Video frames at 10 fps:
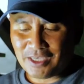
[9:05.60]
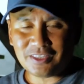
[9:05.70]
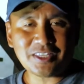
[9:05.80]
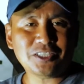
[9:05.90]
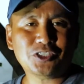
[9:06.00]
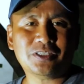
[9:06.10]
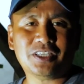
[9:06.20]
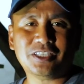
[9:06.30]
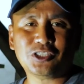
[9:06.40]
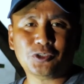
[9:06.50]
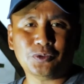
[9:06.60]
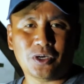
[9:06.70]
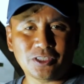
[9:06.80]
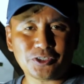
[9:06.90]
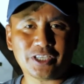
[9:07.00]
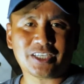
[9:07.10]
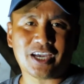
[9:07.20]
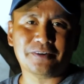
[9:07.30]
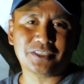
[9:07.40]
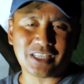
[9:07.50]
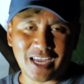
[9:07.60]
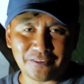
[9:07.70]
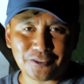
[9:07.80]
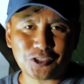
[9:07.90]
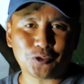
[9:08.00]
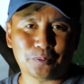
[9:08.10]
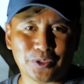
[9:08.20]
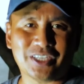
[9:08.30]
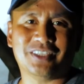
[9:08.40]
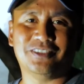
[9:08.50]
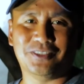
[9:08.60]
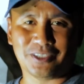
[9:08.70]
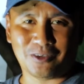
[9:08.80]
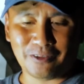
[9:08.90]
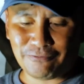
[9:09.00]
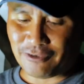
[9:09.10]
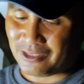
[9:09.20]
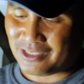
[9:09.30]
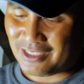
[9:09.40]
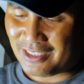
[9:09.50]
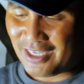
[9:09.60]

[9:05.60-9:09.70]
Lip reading: My intention is to also encourage others to breed their goldfish.